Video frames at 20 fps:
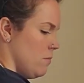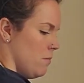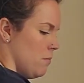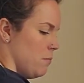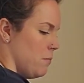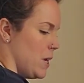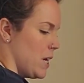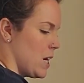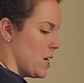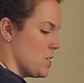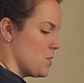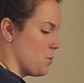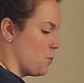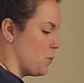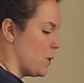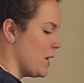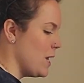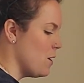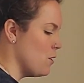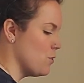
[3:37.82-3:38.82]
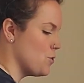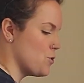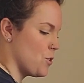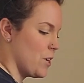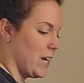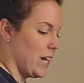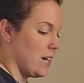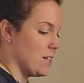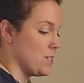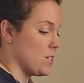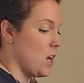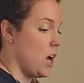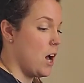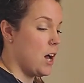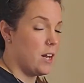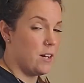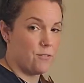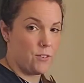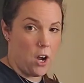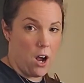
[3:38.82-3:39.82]
because we don't drink a
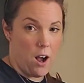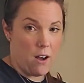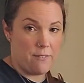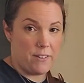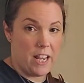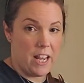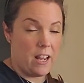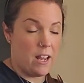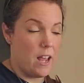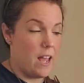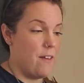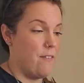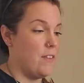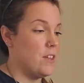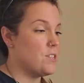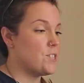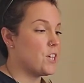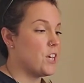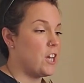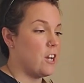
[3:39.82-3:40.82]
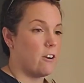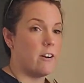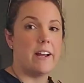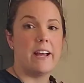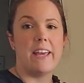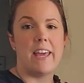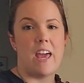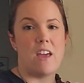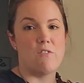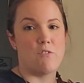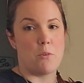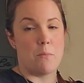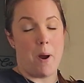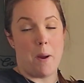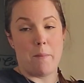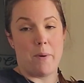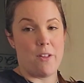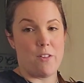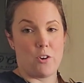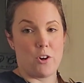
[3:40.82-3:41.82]
ton of coffee, and this Keurig came from my
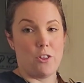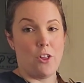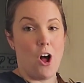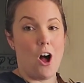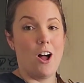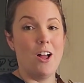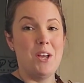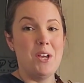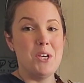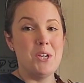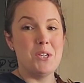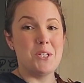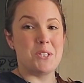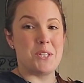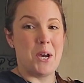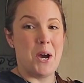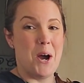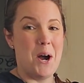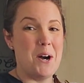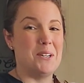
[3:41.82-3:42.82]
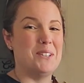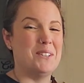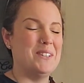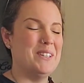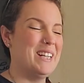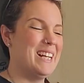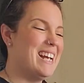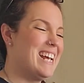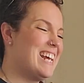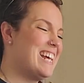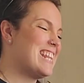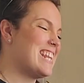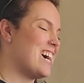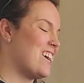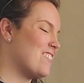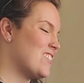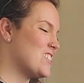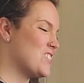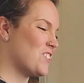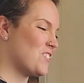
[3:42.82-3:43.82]
mother-in-law, so
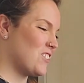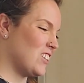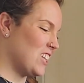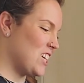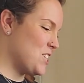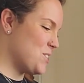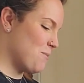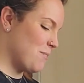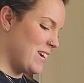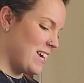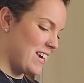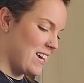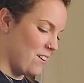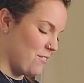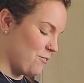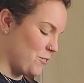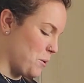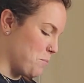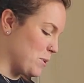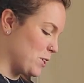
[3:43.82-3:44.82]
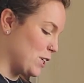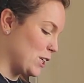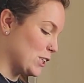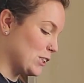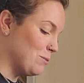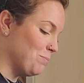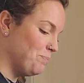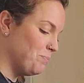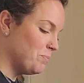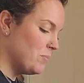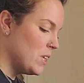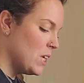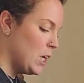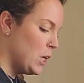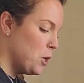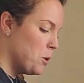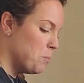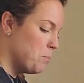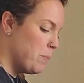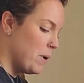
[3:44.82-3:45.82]
that was a really sweet gift from her.
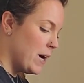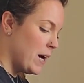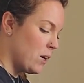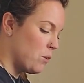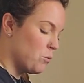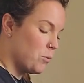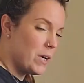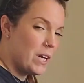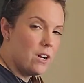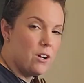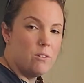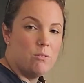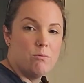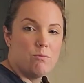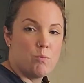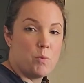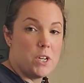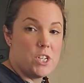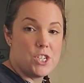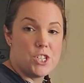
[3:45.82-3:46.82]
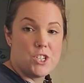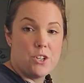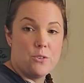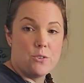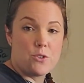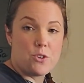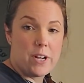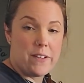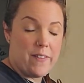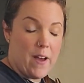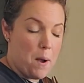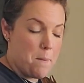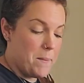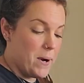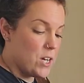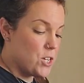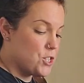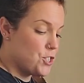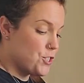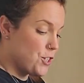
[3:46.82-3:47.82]
But we just don't drink that
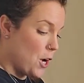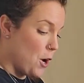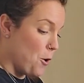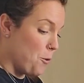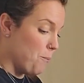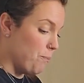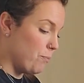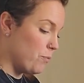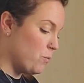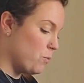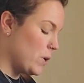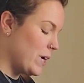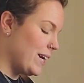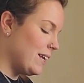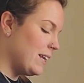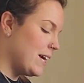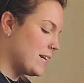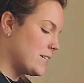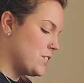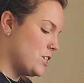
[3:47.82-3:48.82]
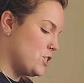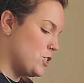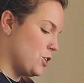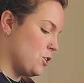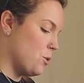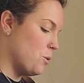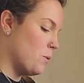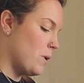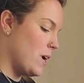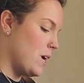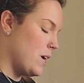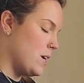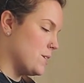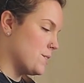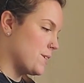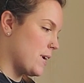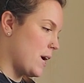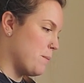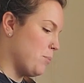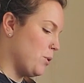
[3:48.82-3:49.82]
much. So what I like to do is
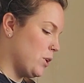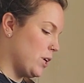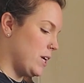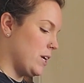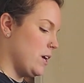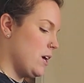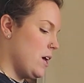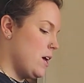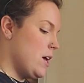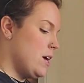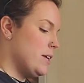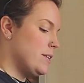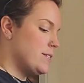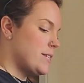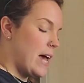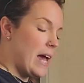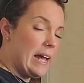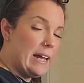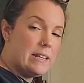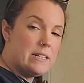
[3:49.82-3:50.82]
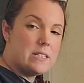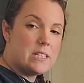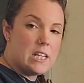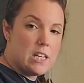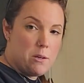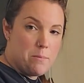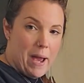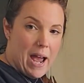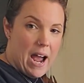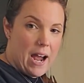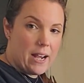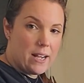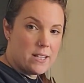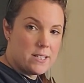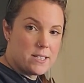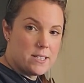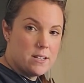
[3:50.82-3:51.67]
I put 10 tea bags